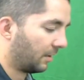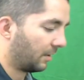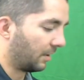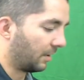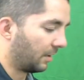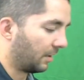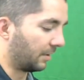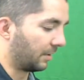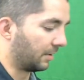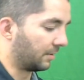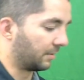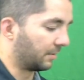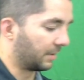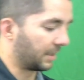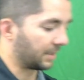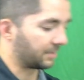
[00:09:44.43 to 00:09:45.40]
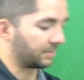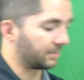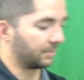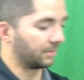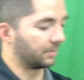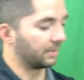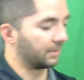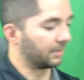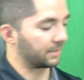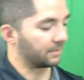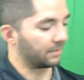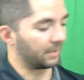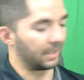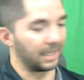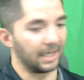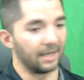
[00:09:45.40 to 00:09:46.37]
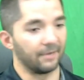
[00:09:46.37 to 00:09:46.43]
And then next in line,
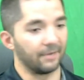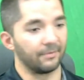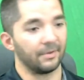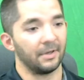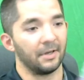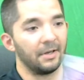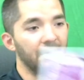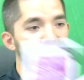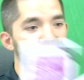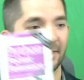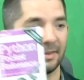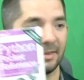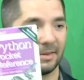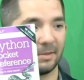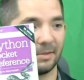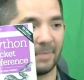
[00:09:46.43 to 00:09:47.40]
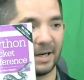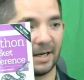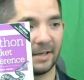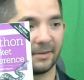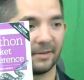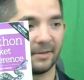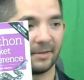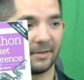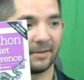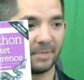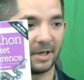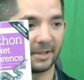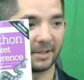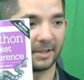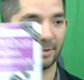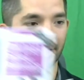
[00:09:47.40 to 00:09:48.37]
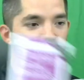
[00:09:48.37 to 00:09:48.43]
I have the Python
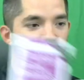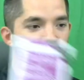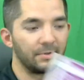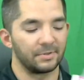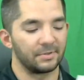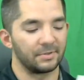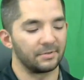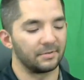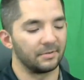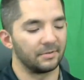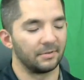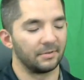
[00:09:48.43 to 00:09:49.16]
Pocket Reference,